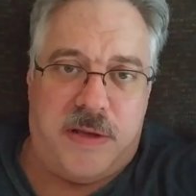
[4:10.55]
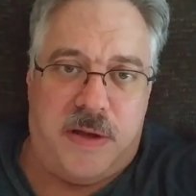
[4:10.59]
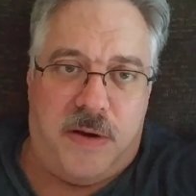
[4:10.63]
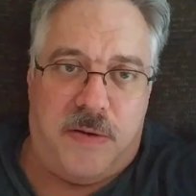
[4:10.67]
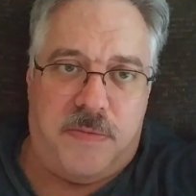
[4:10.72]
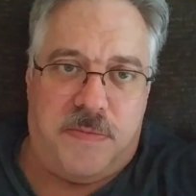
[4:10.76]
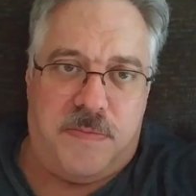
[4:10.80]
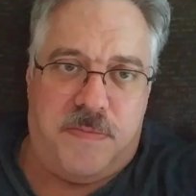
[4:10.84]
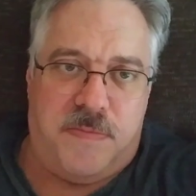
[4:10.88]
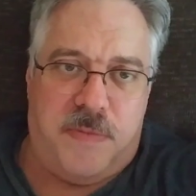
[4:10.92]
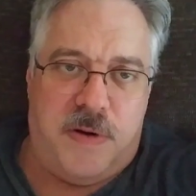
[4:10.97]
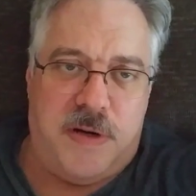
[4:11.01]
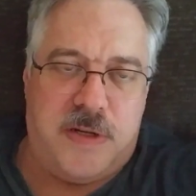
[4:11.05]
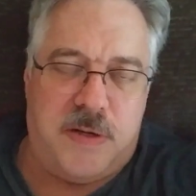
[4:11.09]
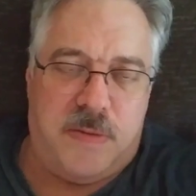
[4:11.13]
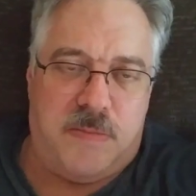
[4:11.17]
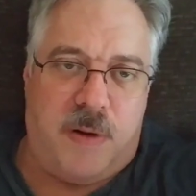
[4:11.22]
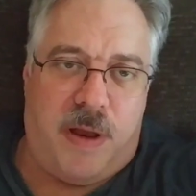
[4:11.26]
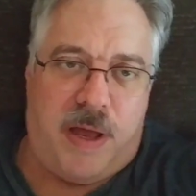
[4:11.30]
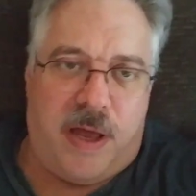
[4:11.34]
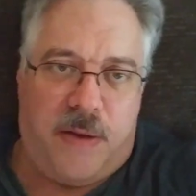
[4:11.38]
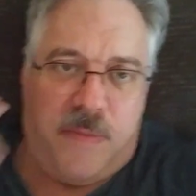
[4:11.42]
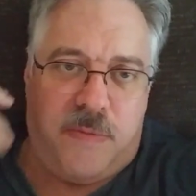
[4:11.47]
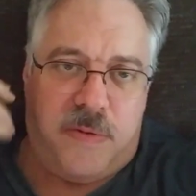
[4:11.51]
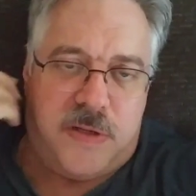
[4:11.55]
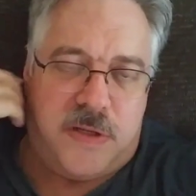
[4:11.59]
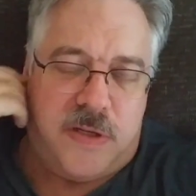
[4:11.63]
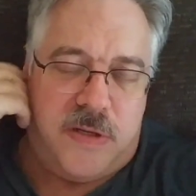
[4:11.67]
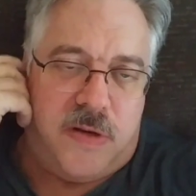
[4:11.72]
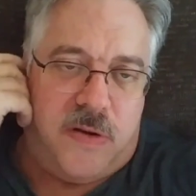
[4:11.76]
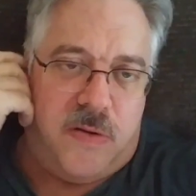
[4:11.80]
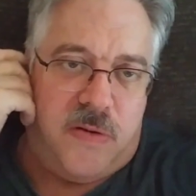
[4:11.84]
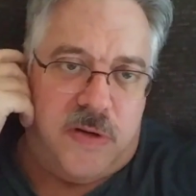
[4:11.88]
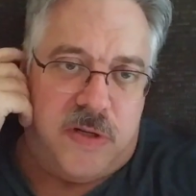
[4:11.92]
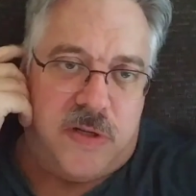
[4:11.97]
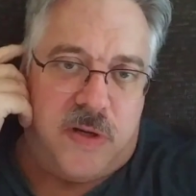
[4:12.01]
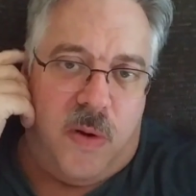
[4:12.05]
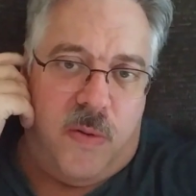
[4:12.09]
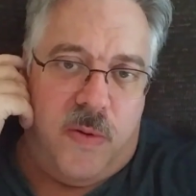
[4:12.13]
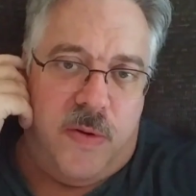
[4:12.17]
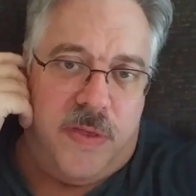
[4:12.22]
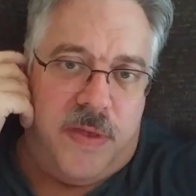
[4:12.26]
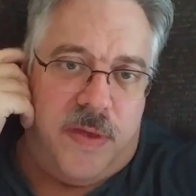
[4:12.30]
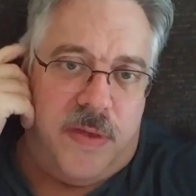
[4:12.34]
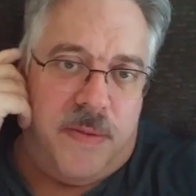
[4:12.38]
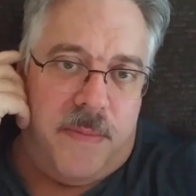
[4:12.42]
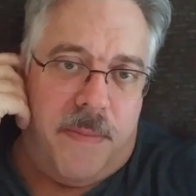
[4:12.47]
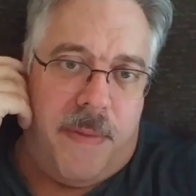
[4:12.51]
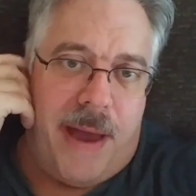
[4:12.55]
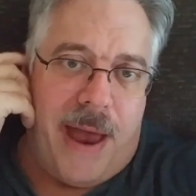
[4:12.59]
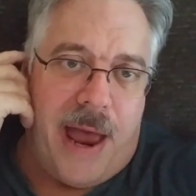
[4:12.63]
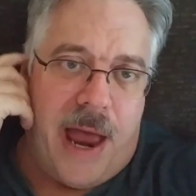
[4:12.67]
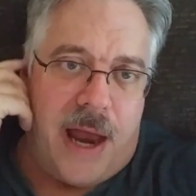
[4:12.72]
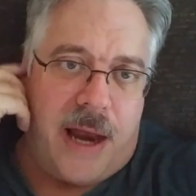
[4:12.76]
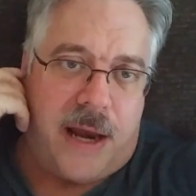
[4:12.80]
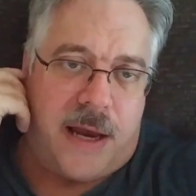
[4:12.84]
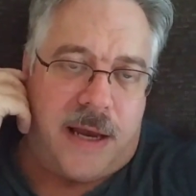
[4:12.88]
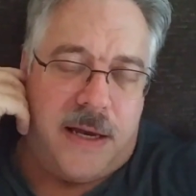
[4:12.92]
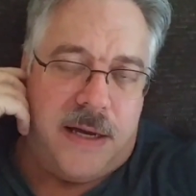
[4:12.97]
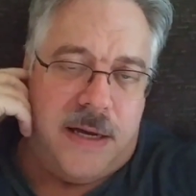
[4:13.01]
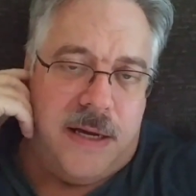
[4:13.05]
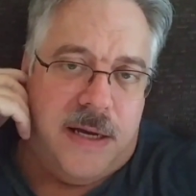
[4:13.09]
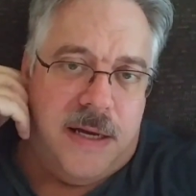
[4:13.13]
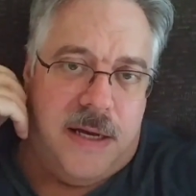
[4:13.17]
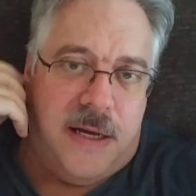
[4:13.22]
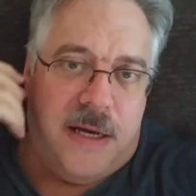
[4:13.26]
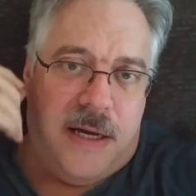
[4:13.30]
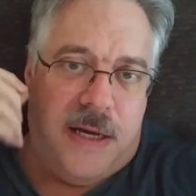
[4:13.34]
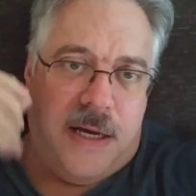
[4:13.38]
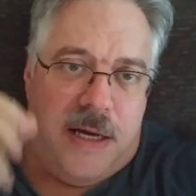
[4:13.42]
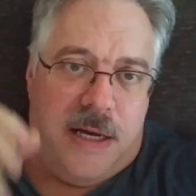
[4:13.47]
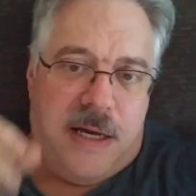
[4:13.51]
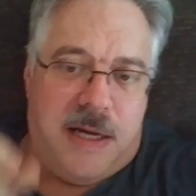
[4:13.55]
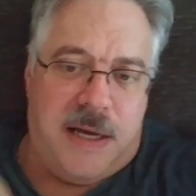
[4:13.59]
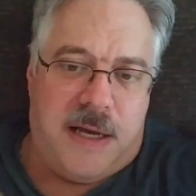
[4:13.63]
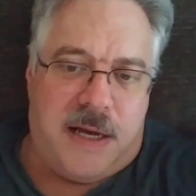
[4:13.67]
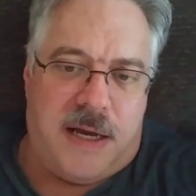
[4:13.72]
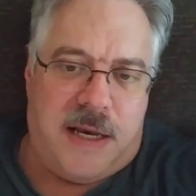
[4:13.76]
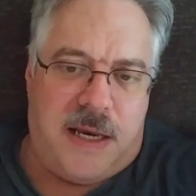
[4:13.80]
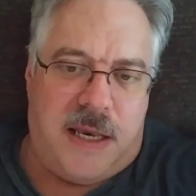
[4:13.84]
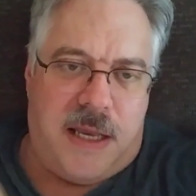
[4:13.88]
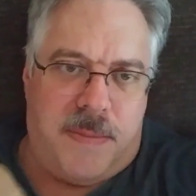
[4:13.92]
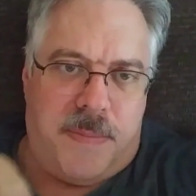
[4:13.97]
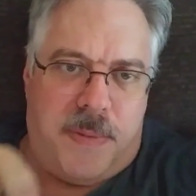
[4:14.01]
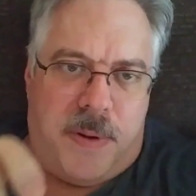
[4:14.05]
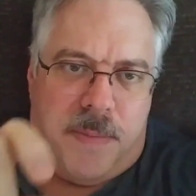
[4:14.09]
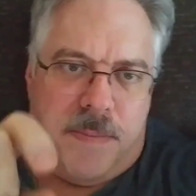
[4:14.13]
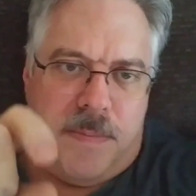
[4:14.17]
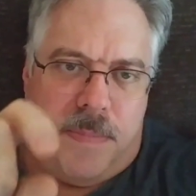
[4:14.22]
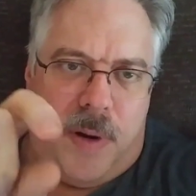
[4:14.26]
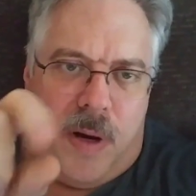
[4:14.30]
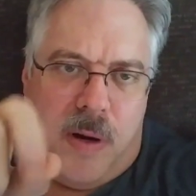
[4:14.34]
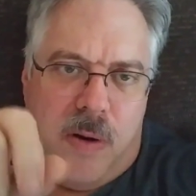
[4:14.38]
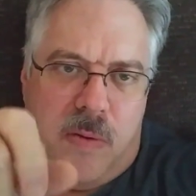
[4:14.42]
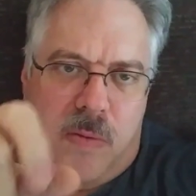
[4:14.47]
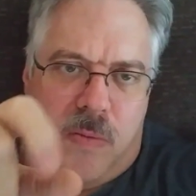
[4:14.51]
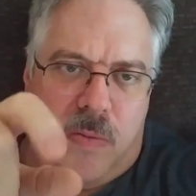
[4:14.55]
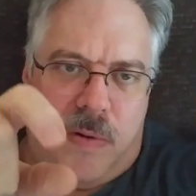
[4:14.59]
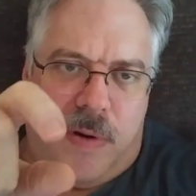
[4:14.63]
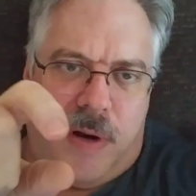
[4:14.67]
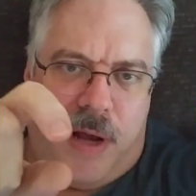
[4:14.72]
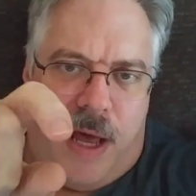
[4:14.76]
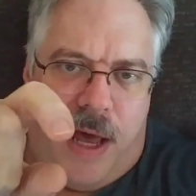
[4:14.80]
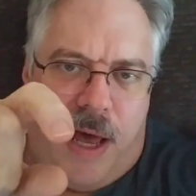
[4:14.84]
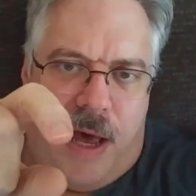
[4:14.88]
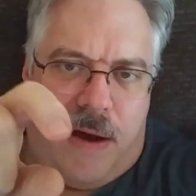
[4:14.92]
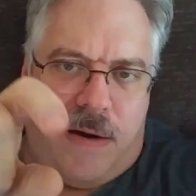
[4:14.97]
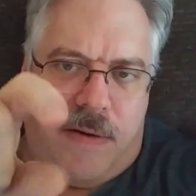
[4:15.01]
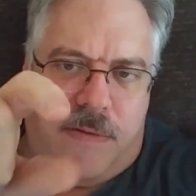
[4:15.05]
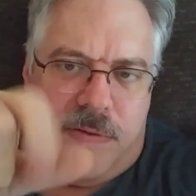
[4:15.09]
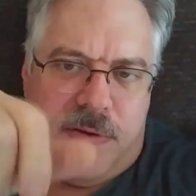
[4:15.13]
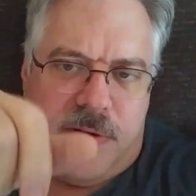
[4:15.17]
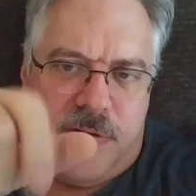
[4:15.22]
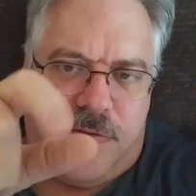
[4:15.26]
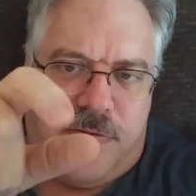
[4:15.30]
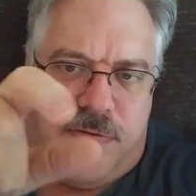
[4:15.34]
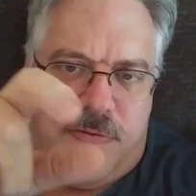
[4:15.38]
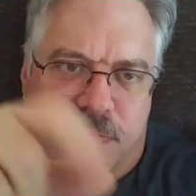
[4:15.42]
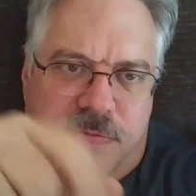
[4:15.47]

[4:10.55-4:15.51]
The original plan was, of course, go into the back, clip a bone out of the